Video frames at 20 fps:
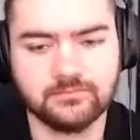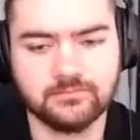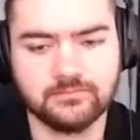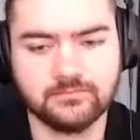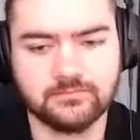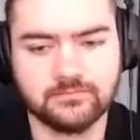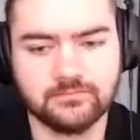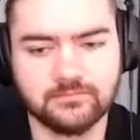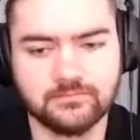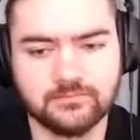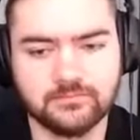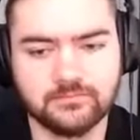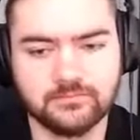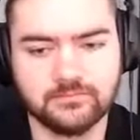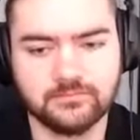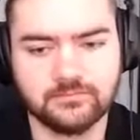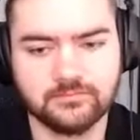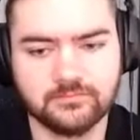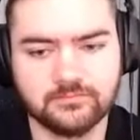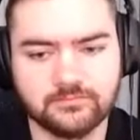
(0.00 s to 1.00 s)

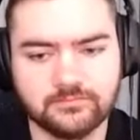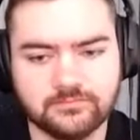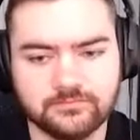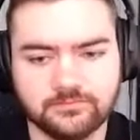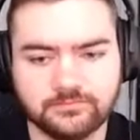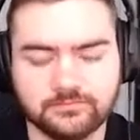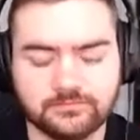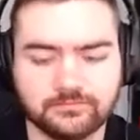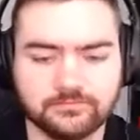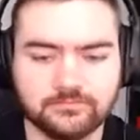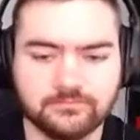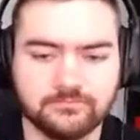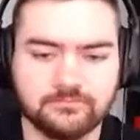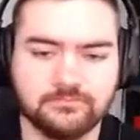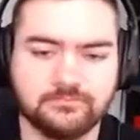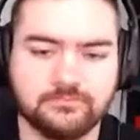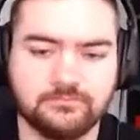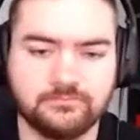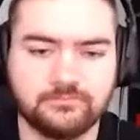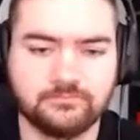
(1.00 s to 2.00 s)

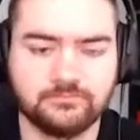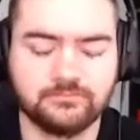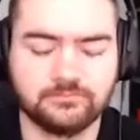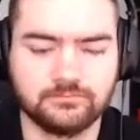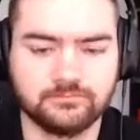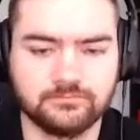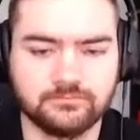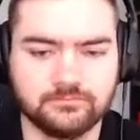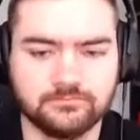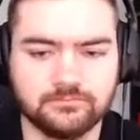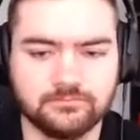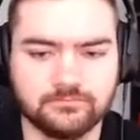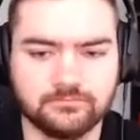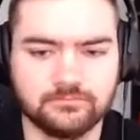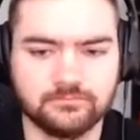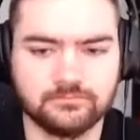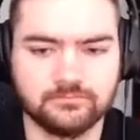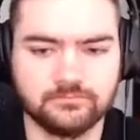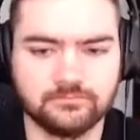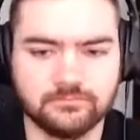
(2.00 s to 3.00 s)

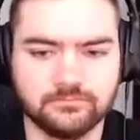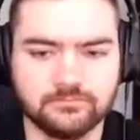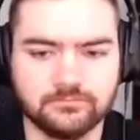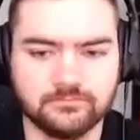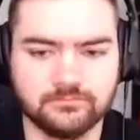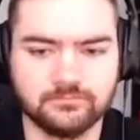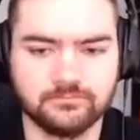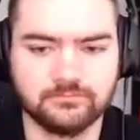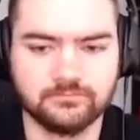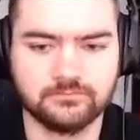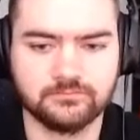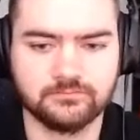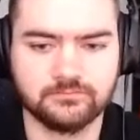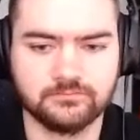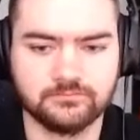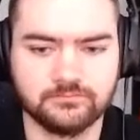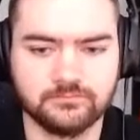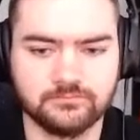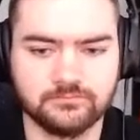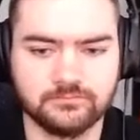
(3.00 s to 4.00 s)

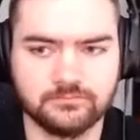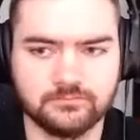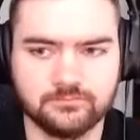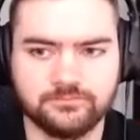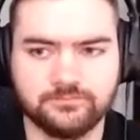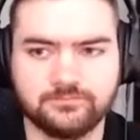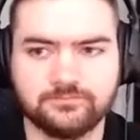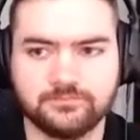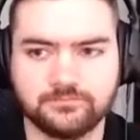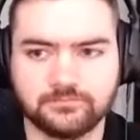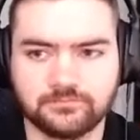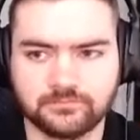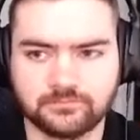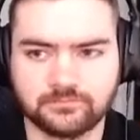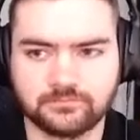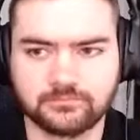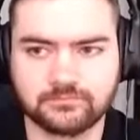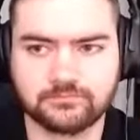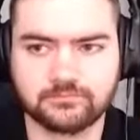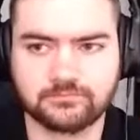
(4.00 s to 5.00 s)
This person isn't speaking.